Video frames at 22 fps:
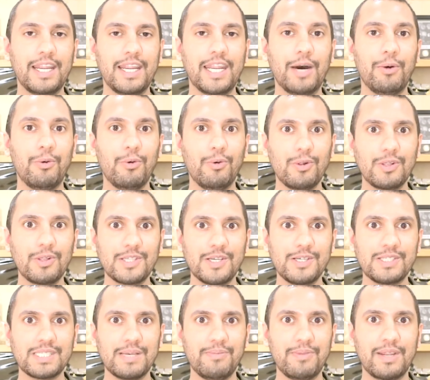Now,
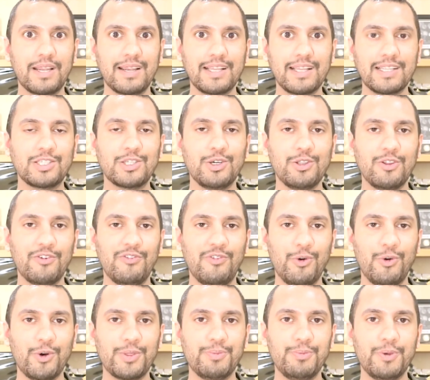also similarly to the
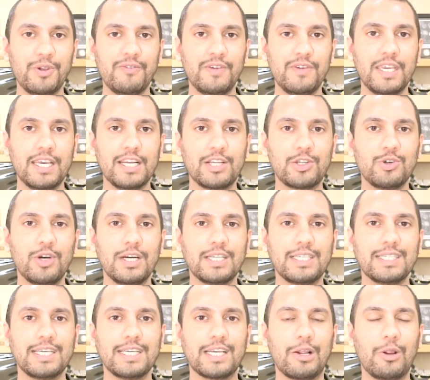fourth movie, it
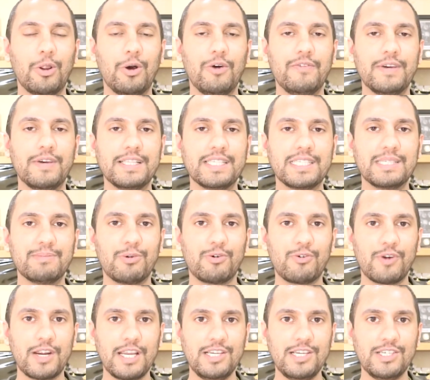tried to take a lot of
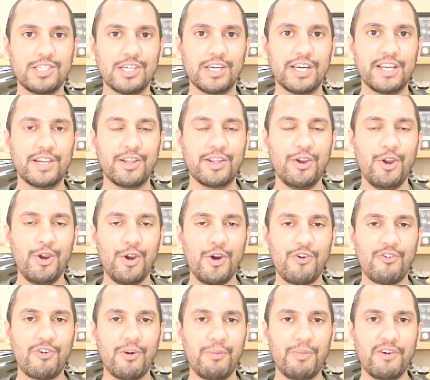inspiration
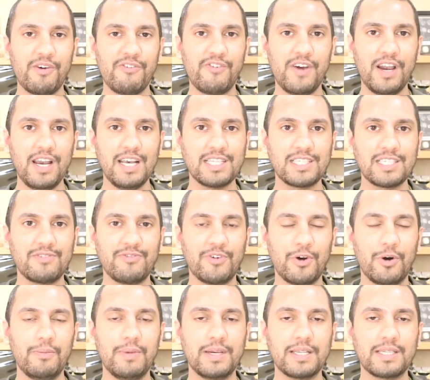from the first
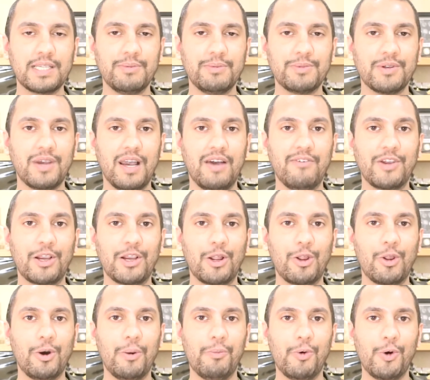film in terms of having
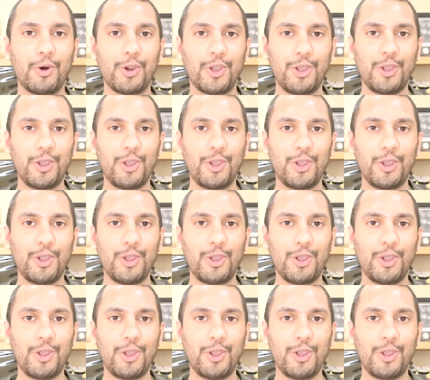a lot more